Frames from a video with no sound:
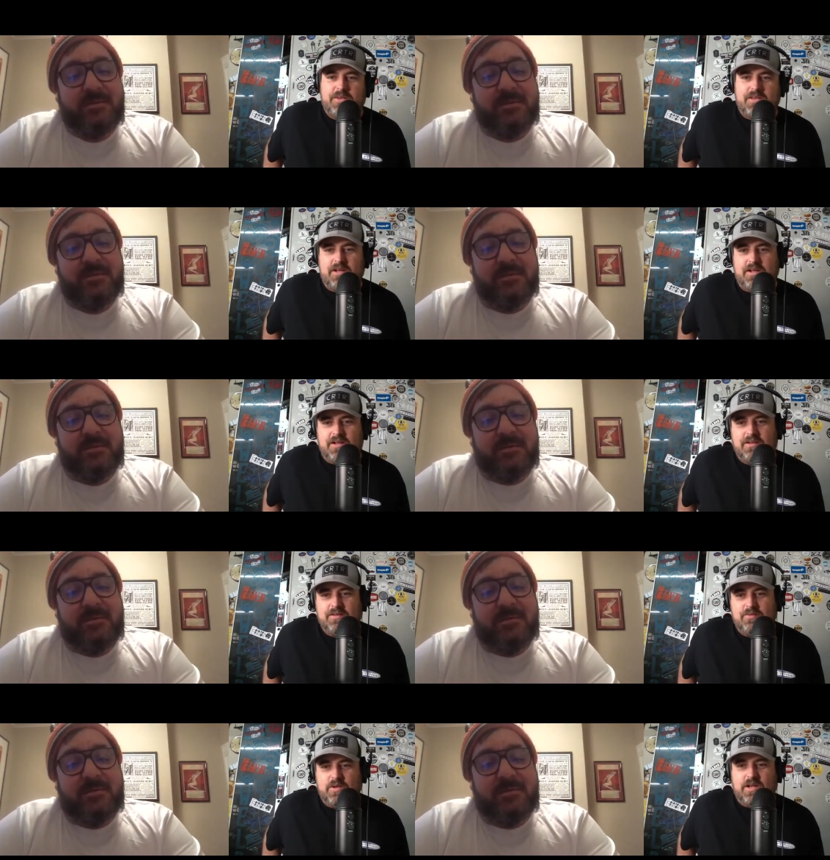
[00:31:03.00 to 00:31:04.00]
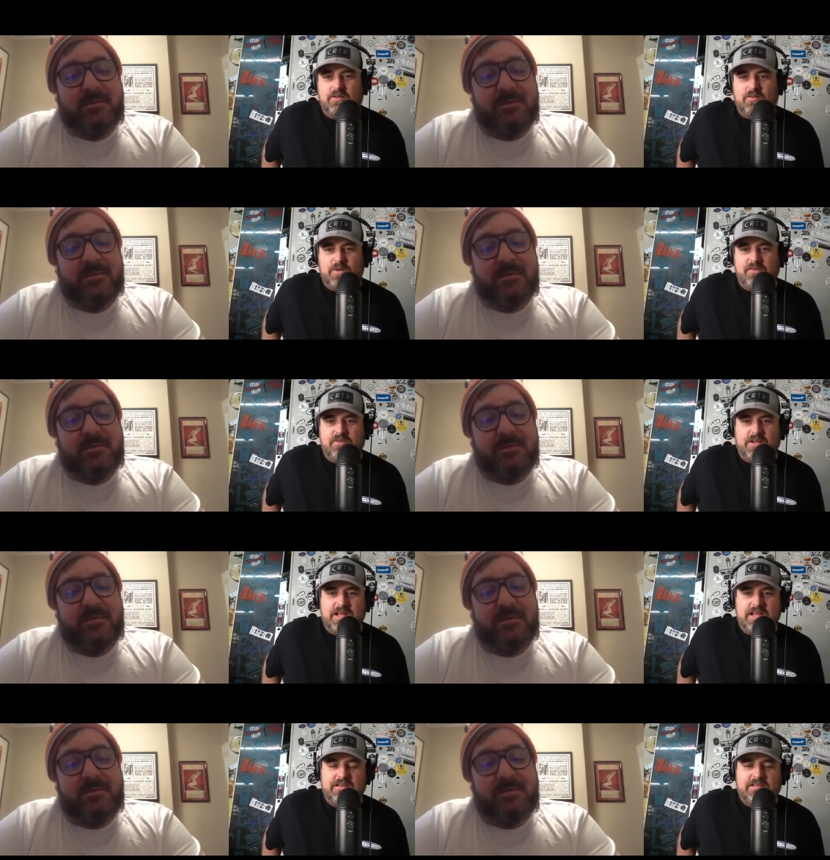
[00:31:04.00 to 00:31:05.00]
Speaker 1: uh what whatever
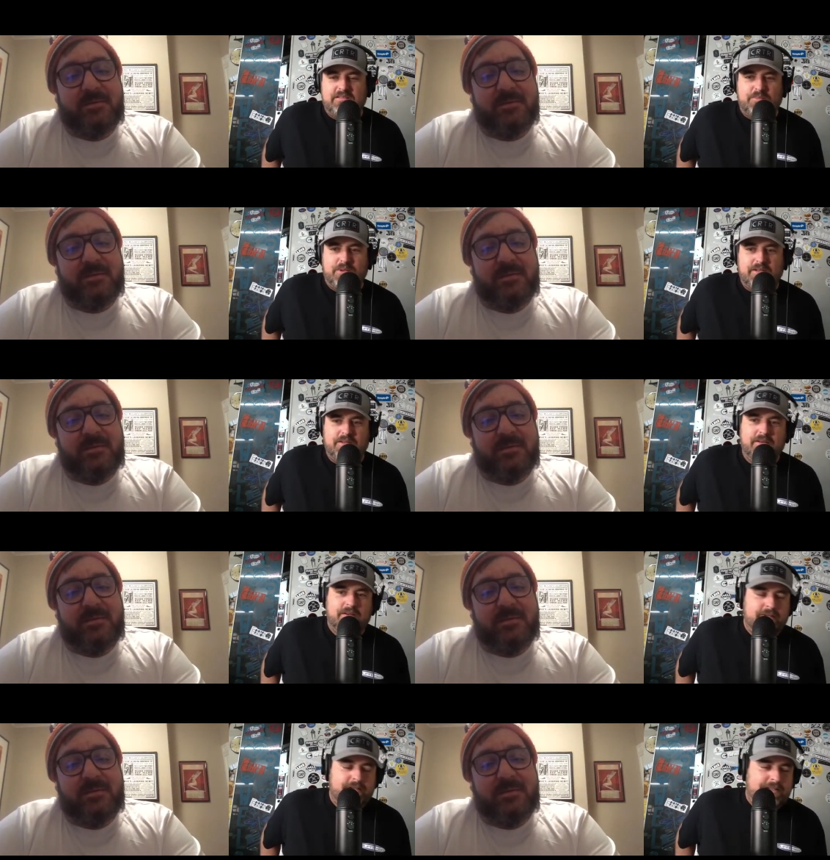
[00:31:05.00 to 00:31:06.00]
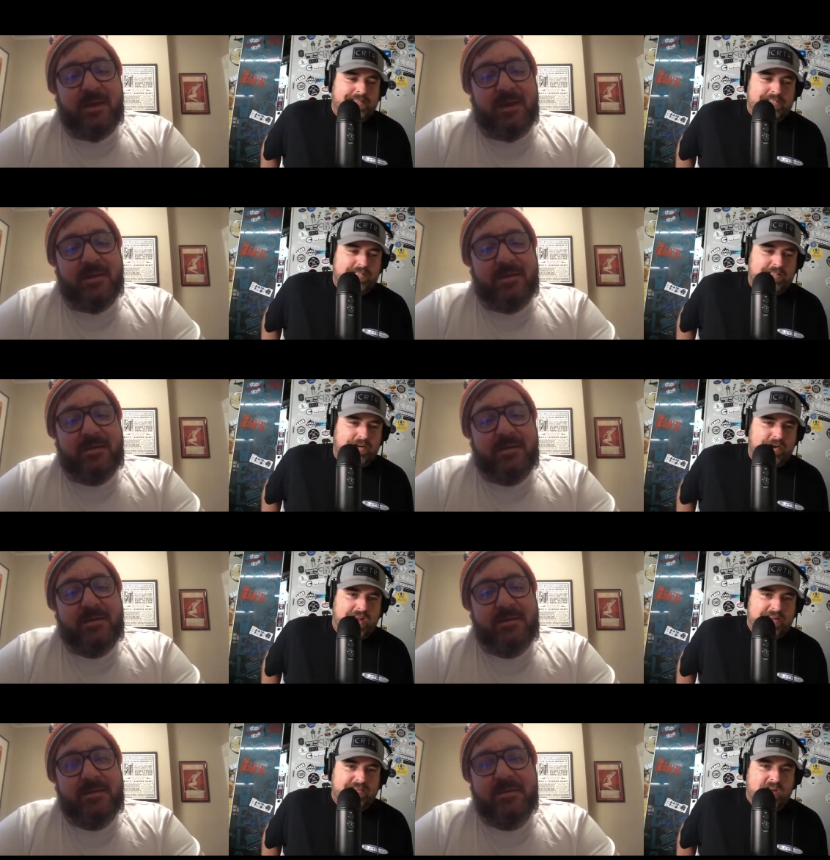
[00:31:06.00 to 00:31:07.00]
he is. But yeah, they're not
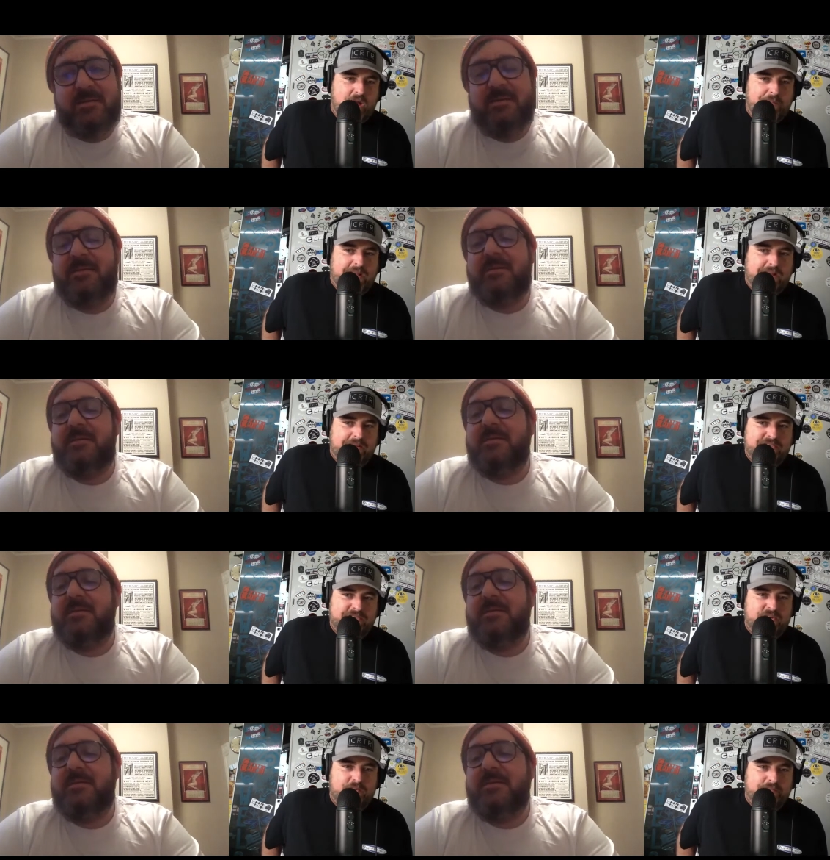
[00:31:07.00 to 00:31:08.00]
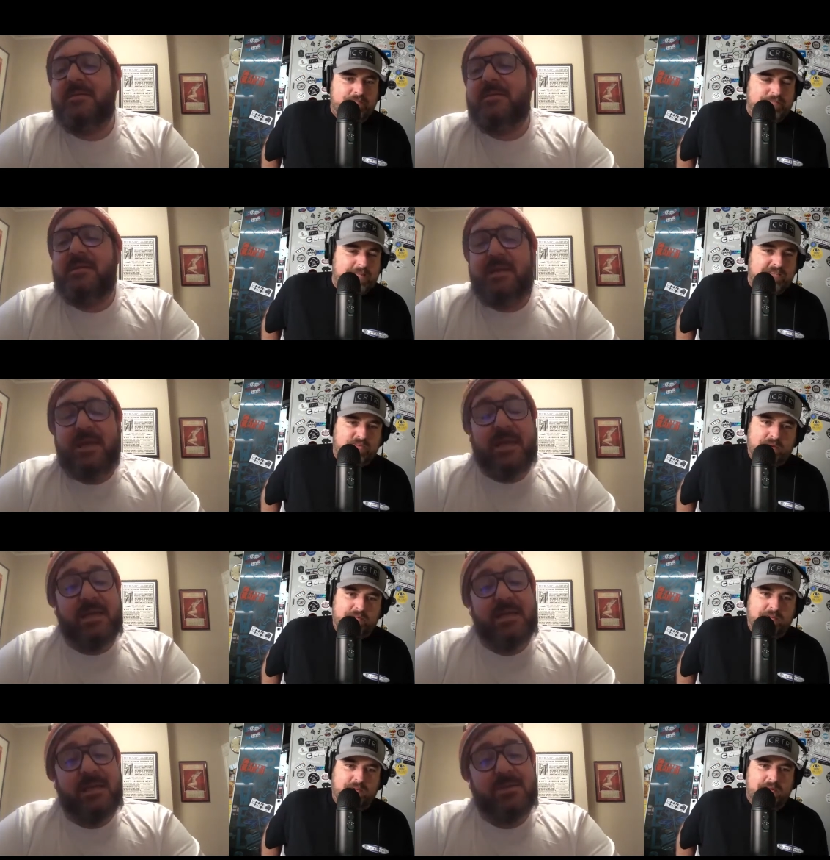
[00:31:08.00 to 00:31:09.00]
as common, I assume. That's he,
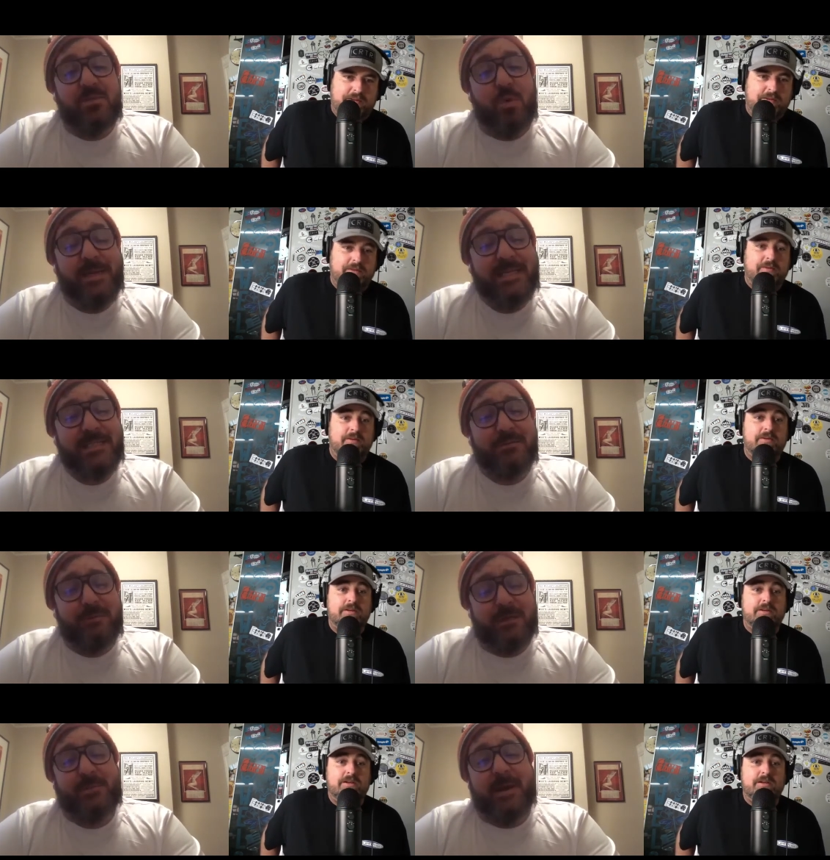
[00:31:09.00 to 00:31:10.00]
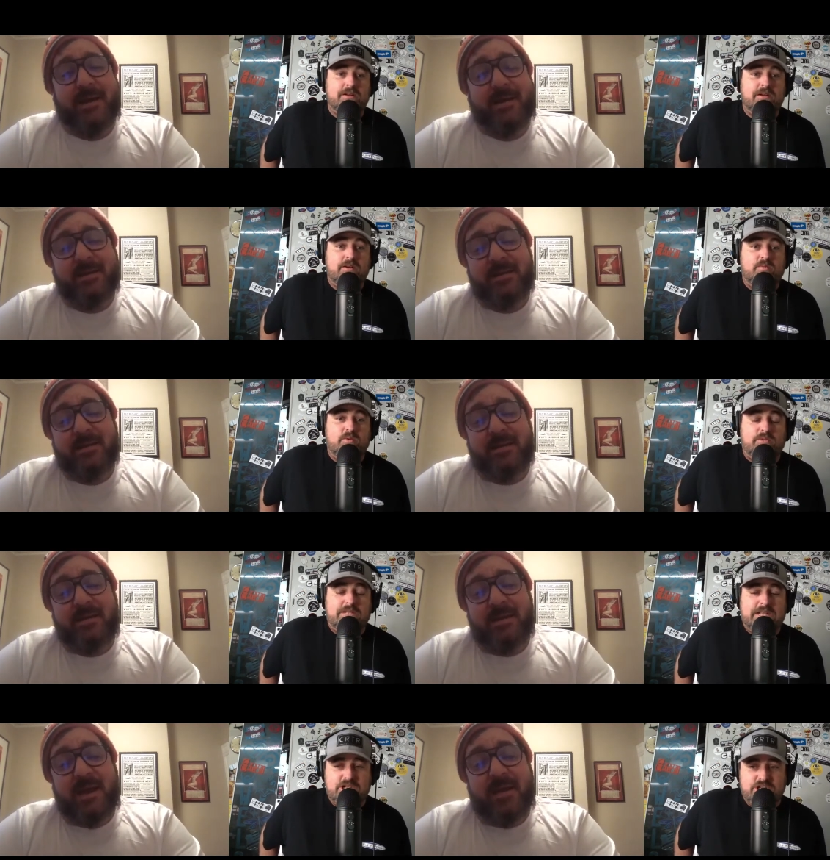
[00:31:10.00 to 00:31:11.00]
he's why. a
Speaker 2: Rhodesian Ridgeback.
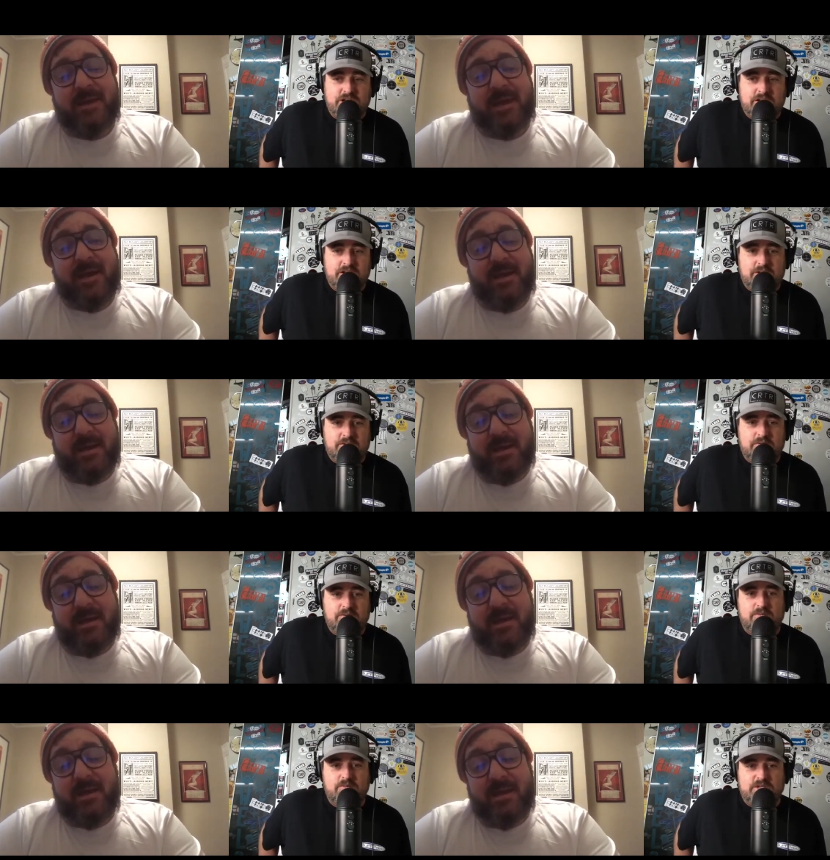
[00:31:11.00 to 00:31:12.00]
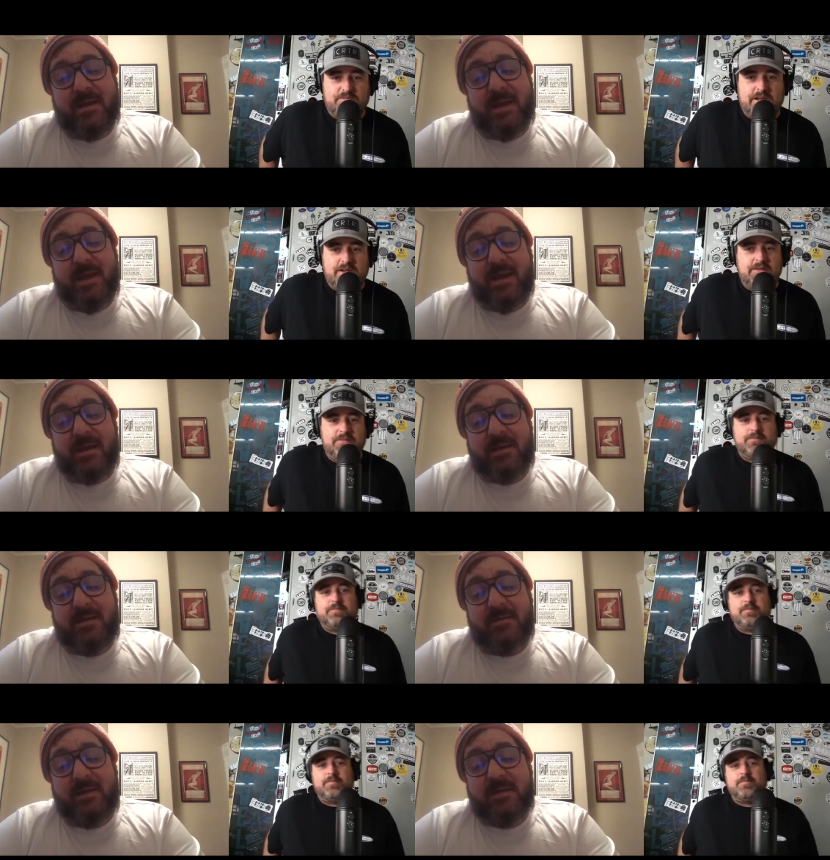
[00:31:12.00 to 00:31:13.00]
Speaker 1: Rhodesian. Ridgeback.
Speaker 2: Yeah. It,
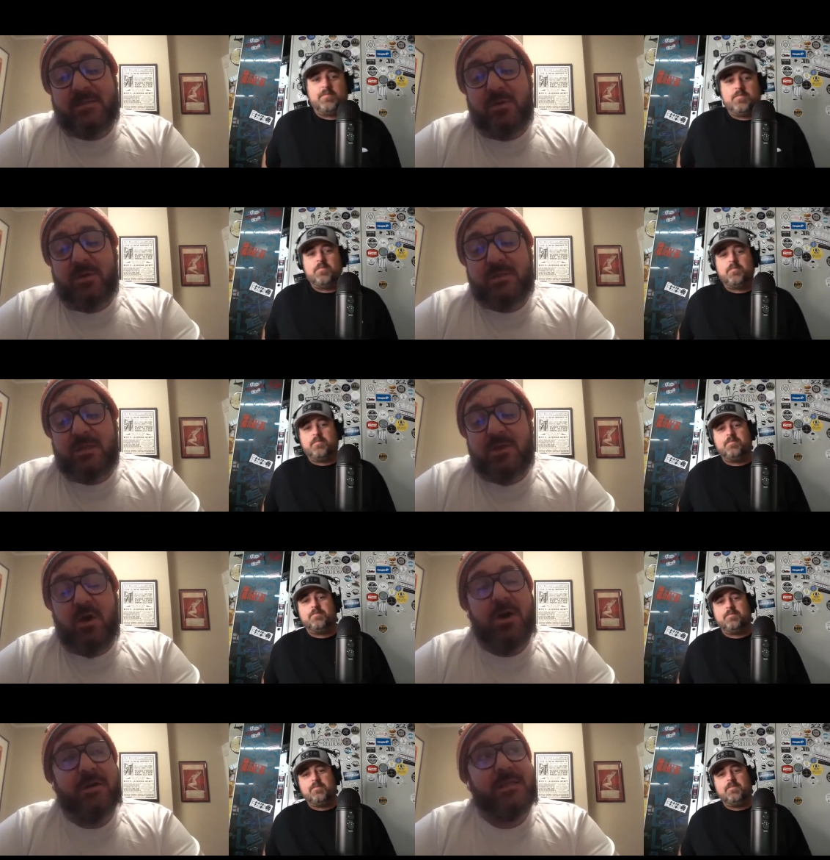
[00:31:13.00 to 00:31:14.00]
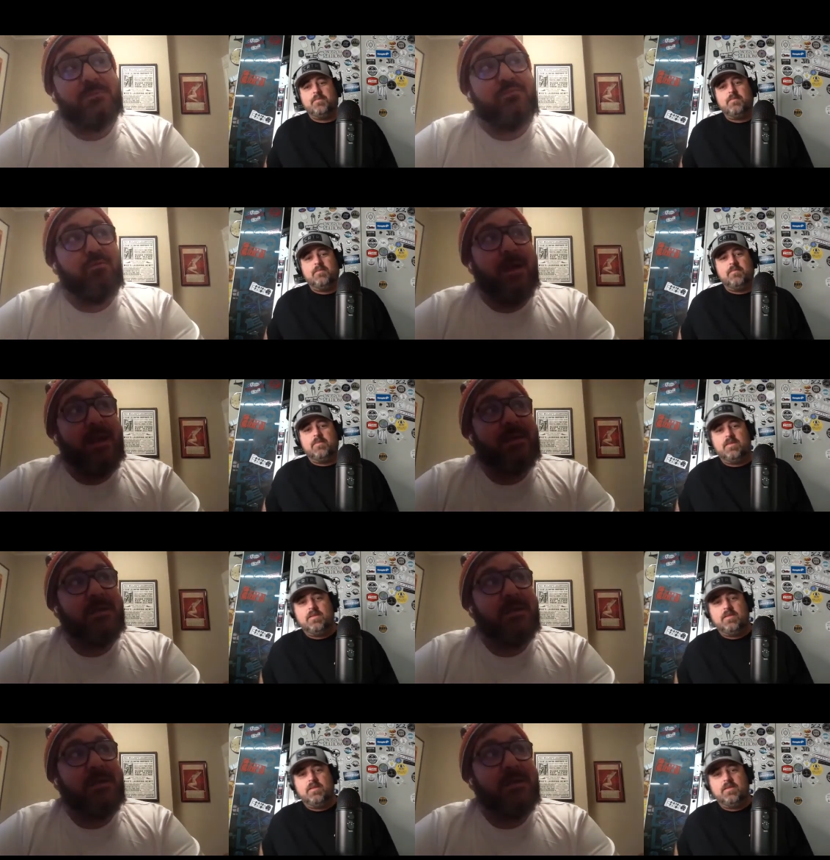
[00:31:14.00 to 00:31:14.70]
it, so it's a dog that's bred to